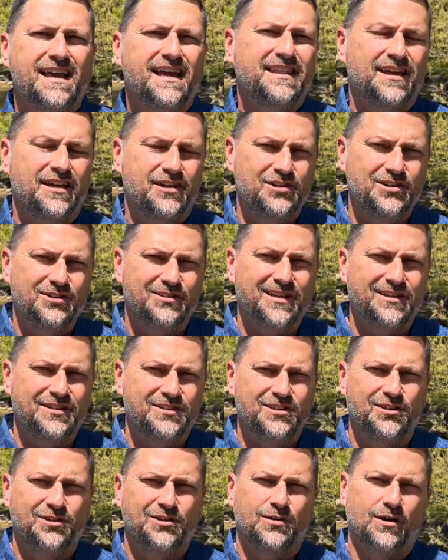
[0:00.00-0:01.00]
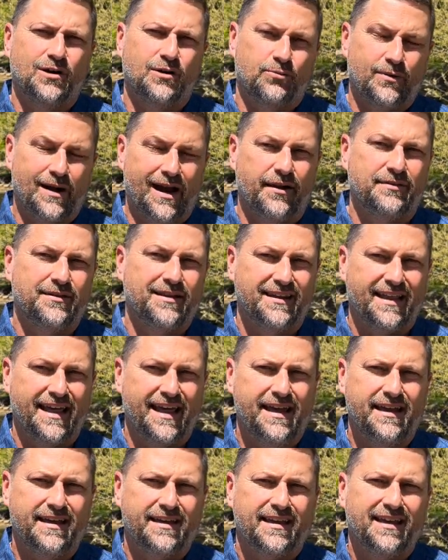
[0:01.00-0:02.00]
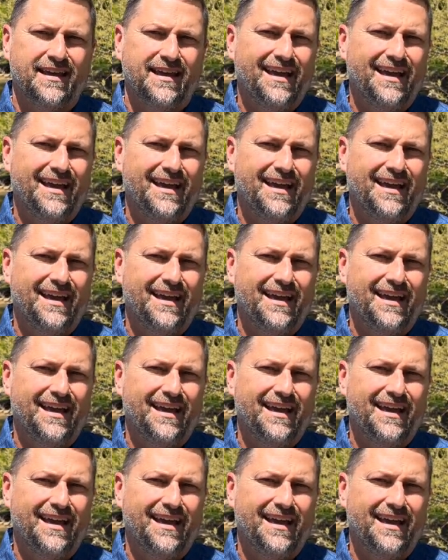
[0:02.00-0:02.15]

that you can do around the lake.